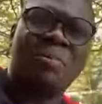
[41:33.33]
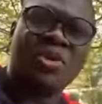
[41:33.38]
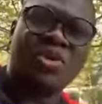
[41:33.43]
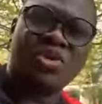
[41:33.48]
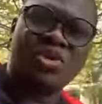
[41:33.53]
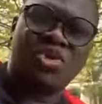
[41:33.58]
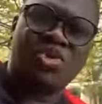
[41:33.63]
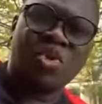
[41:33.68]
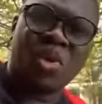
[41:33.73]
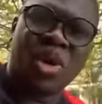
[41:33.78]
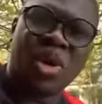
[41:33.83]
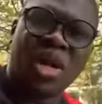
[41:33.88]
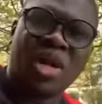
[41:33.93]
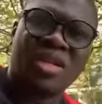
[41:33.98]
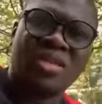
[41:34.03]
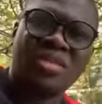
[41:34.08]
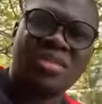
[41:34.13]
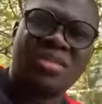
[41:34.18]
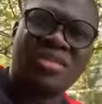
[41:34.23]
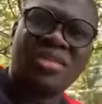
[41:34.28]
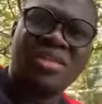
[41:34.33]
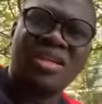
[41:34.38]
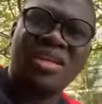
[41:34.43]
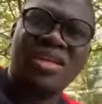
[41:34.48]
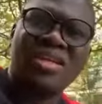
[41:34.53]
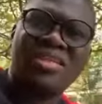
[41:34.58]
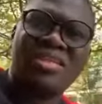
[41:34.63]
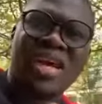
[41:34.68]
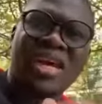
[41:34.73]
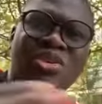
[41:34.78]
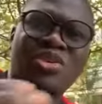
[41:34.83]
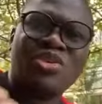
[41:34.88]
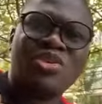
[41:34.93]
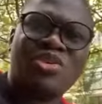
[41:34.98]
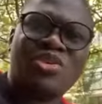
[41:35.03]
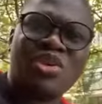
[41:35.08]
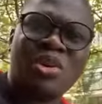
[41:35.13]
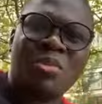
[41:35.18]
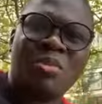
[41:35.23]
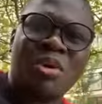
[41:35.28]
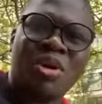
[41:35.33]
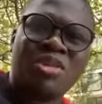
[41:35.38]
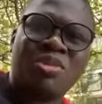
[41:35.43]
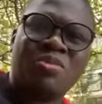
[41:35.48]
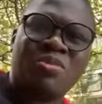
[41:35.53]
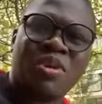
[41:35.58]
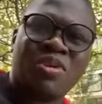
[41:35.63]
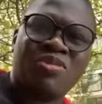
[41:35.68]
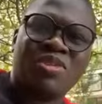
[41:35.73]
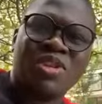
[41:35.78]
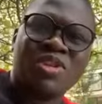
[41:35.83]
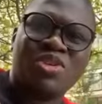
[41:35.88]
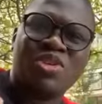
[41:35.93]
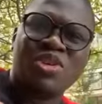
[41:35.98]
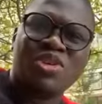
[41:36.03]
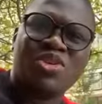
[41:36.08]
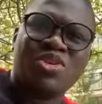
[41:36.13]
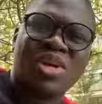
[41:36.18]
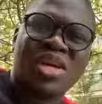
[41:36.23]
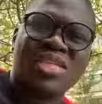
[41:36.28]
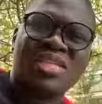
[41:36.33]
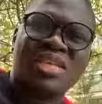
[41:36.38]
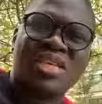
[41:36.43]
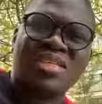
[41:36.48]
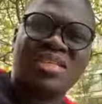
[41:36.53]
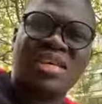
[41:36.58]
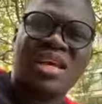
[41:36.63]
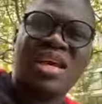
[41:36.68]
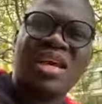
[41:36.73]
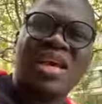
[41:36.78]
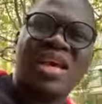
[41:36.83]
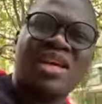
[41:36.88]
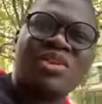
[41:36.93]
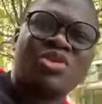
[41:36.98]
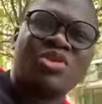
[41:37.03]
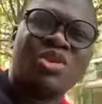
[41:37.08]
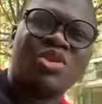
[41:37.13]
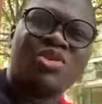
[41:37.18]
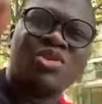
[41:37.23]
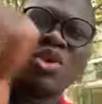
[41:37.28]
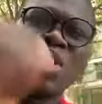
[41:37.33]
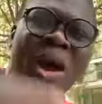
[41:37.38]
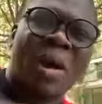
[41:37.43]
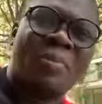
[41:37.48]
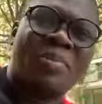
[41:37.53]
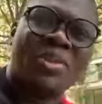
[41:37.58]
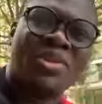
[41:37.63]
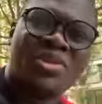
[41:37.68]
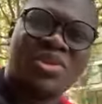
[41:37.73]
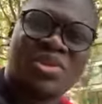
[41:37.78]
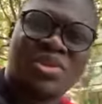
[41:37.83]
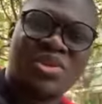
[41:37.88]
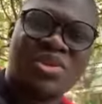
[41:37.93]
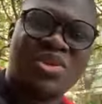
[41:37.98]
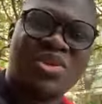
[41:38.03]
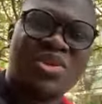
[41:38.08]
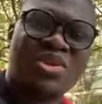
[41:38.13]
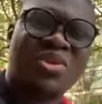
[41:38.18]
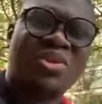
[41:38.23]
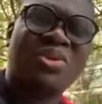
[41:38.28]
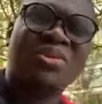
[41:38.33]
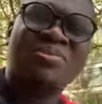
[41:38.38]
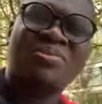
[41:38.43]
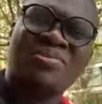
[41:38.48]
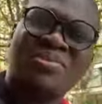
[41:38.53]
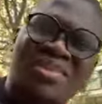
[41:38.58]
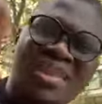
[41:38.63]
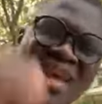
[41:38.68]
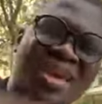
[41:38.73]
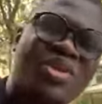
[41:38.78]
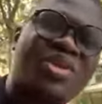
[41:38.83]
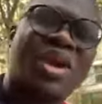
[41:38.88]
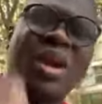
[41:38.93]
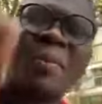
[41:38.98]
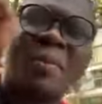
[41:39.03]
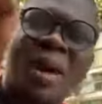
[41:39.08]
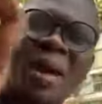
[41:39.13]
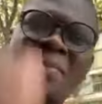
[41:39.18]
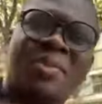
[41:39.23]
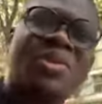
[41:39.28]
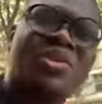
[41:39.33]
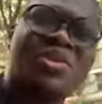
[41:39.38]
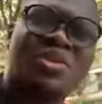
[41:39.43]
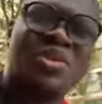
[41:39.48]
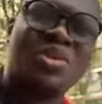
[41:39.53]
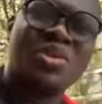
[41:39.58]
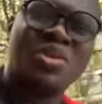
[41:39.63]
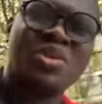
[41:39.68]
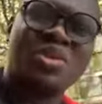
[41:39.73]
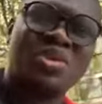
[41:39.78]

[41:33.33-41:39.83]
It is knowledge that it is the action that builds wealth. Thank you so much, Prophet Joshua. It says,